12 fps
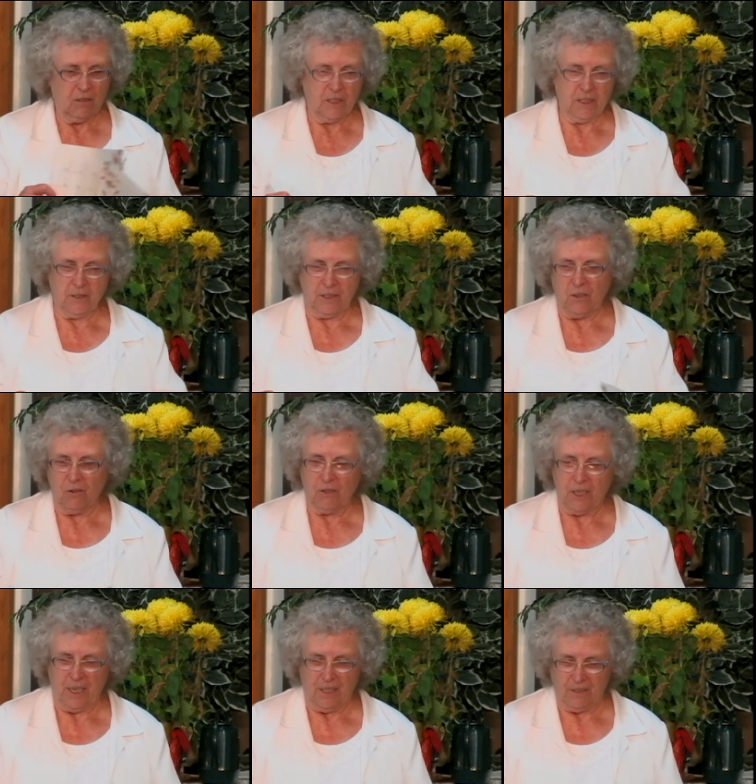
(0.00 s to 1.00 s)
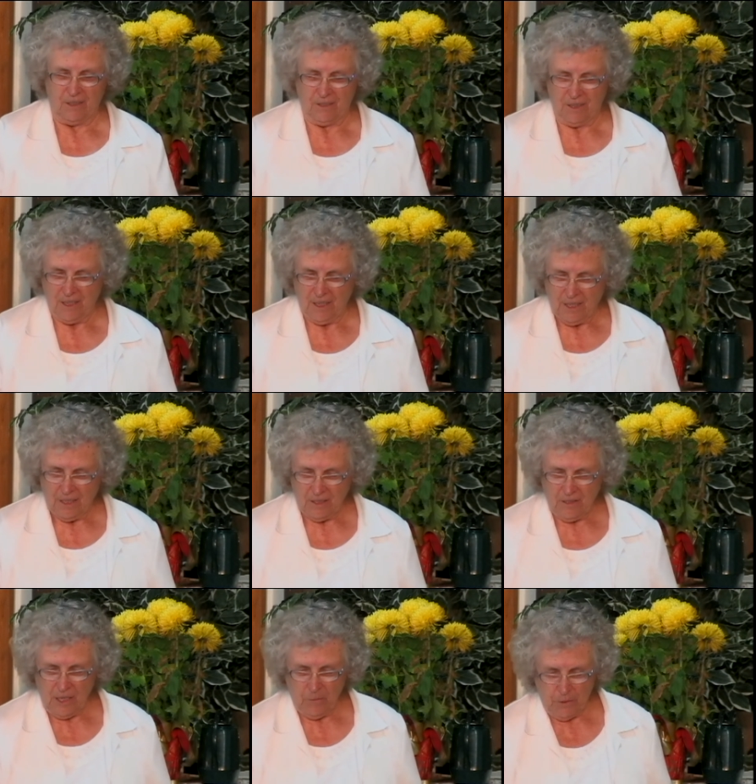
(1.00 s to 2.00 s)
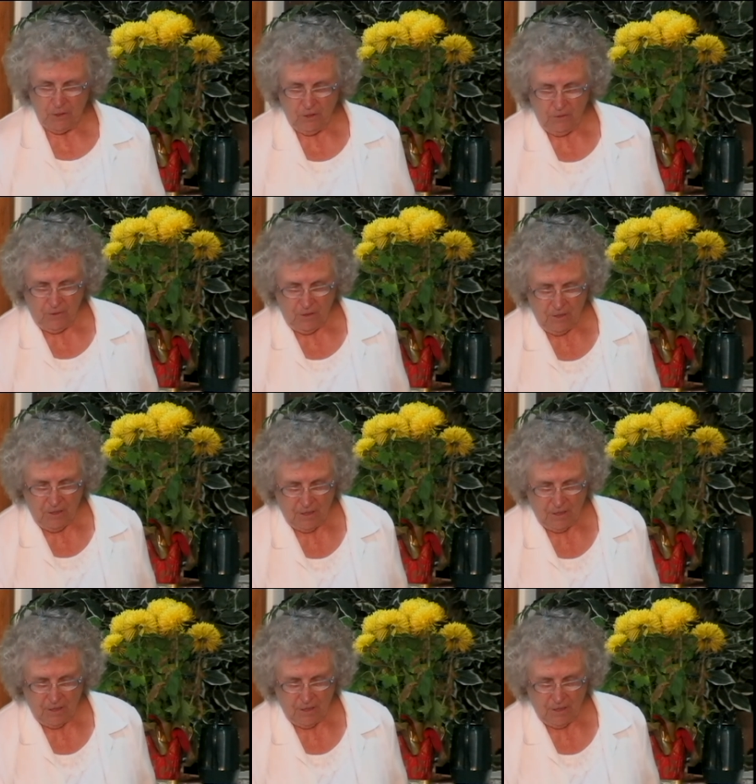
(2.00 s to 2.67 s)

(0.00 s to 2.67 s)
This is an old calendar. Isn't that beautiful?